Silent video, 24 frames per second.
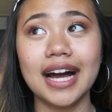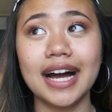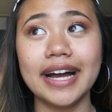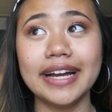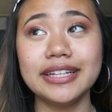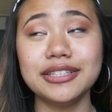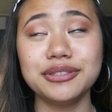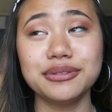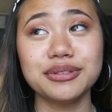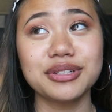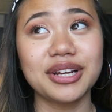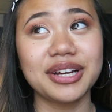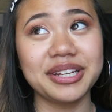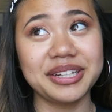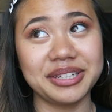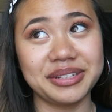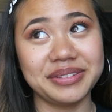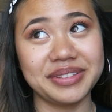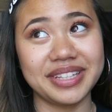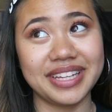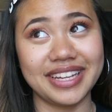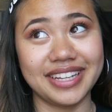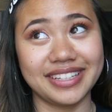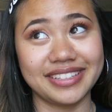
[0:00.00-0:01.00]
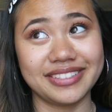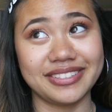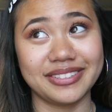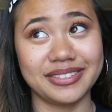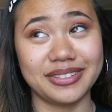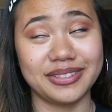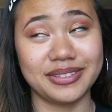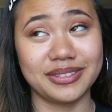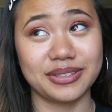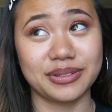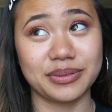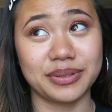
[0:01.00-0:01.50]
I do not know the answer
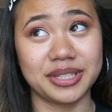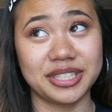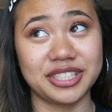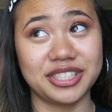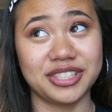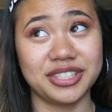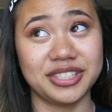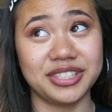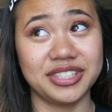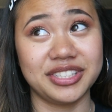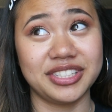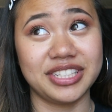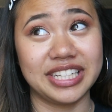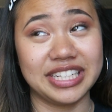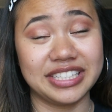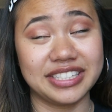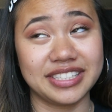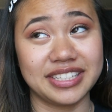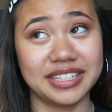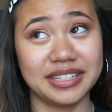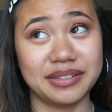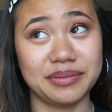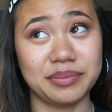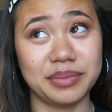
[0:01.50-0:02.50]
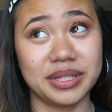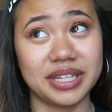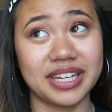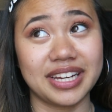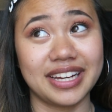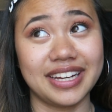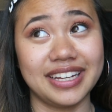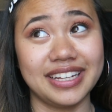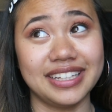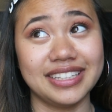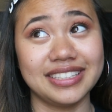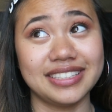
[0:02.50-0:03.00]
to this question, Jason,
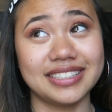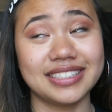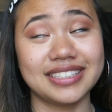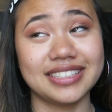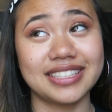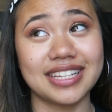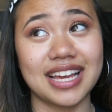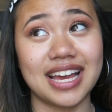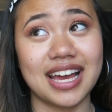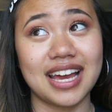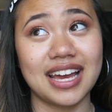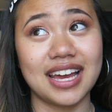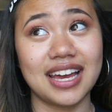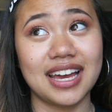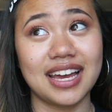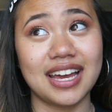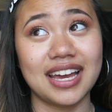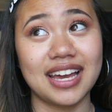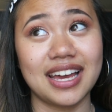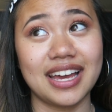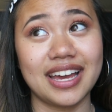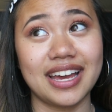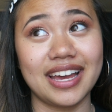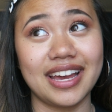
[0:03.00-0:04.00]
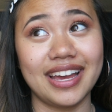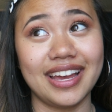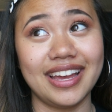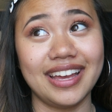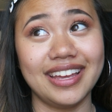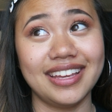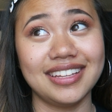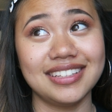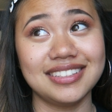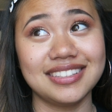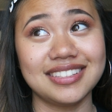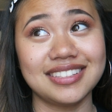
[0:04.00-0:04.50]
because
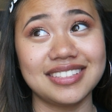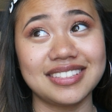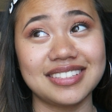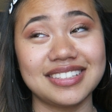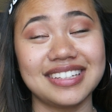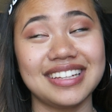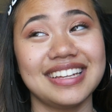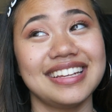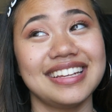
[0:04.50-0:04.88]
it's...